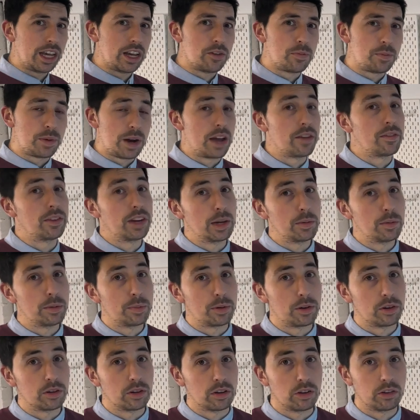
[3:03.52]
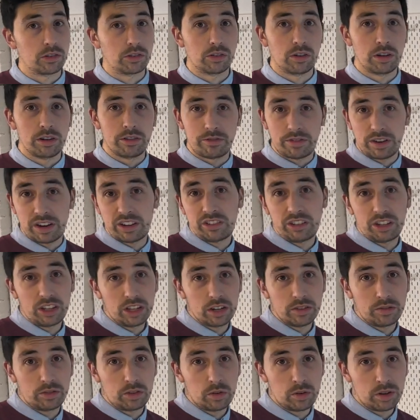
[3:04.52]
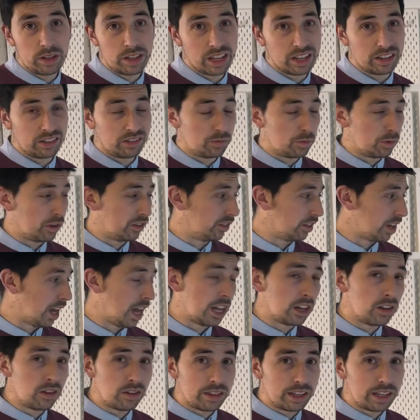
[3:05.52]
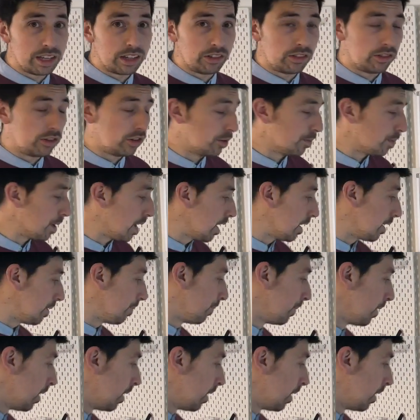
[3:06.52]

of private label products on the first year of doing this, which I don't think is too bad.